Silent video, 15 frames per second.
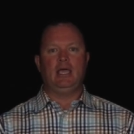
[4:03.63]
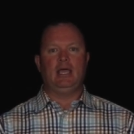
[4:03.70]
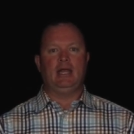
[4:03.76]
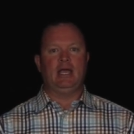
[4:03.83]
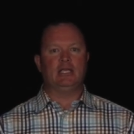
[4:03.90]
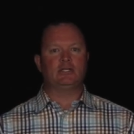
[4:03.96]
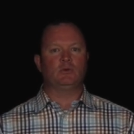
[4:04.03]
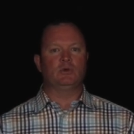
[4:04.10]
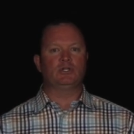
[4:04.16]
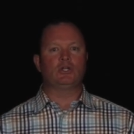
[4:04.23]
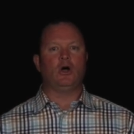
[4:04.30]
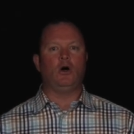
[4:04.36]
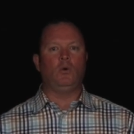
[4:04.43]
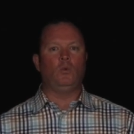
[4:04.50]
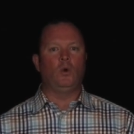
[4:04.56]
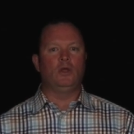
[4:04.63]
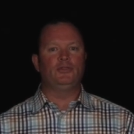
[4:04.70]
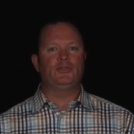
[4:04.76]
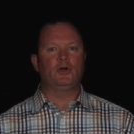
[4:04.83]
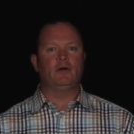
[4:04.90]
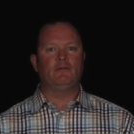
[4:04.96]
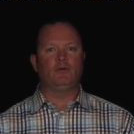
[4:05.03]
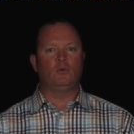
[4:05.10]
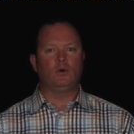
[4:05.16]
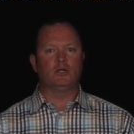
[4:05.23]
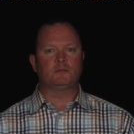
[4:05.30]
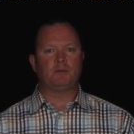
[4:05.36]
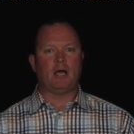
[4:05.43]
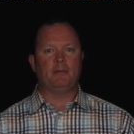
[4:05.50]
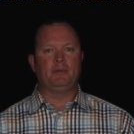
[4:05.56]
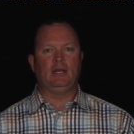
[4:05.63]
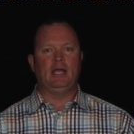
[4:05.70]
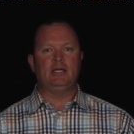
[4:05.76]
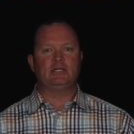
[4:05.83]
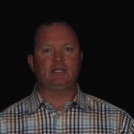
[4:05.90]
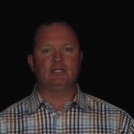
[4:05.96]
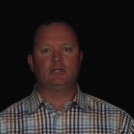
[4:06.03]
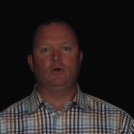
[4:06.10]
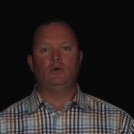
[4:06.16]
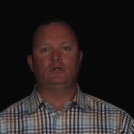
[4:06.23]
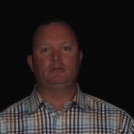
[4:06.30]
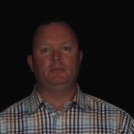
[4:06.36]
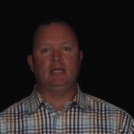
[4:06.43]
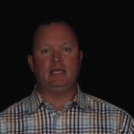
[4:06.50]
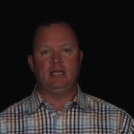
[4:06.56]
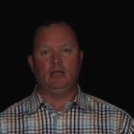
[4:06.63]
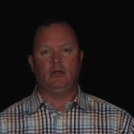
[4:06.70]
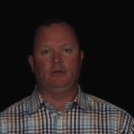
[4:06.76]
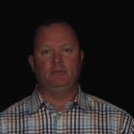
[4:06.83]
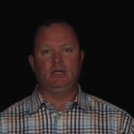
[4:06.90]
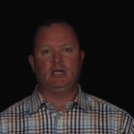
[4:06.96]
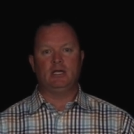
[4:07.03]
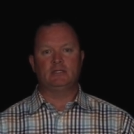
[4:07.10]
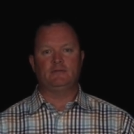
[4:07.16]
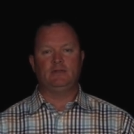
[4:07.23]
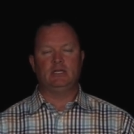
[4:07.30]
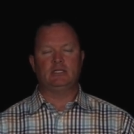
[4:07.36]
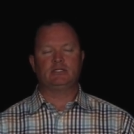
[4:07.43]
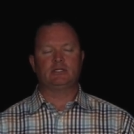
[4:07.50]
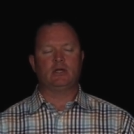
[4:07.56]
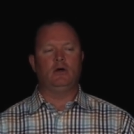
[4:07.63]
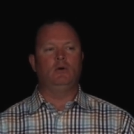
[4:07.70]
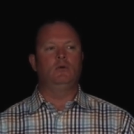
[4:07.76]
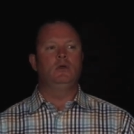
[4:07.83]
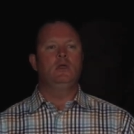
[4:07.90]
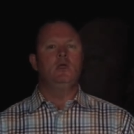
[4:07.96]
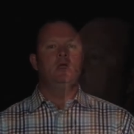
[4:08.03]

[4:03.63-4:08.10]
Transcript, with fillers: and as a result one third of the world's population is going to be killed because of this so